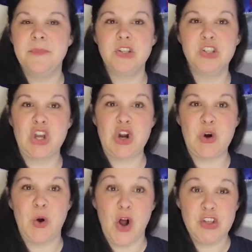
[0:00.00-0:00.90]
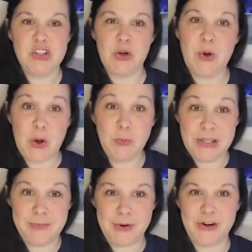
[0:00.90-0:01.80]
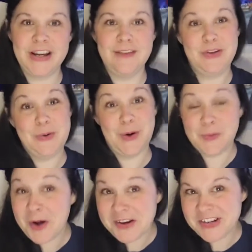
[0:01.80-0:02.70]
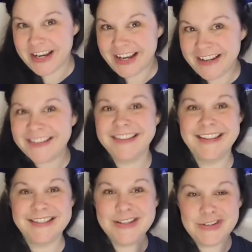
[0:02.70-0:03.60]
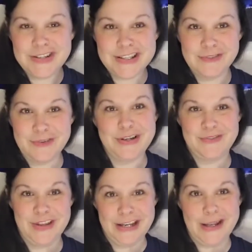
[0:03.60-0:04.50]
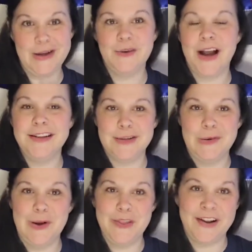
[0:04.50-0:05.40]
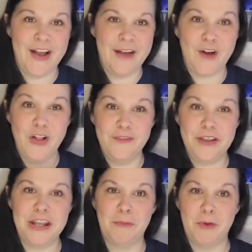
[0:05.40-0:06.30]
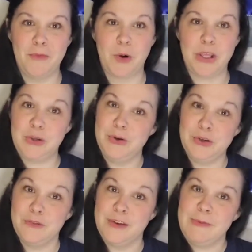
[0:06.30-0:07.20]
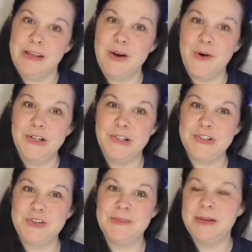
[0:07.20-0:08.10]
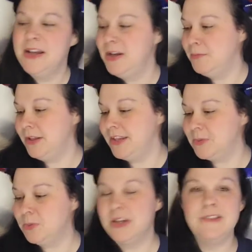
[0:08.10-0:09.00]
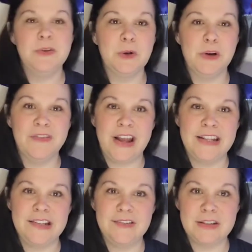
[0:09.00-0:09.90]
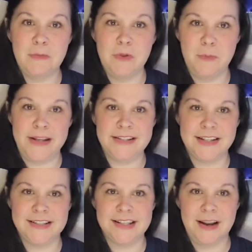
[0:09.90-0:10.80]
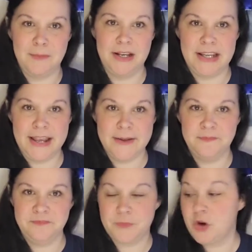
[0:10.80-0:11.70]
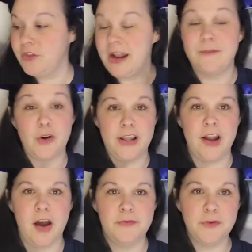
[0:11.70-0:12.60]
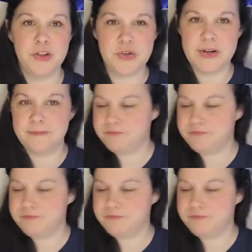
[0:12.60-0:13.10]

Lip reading: So also, hopefully if you are watching, this is just the first video. I don't know that I'll have all of them done before you and your family go on your trip, but this will give you a rough idea of some of the basics that I'm gonna get, or that I've already gotten for the trip.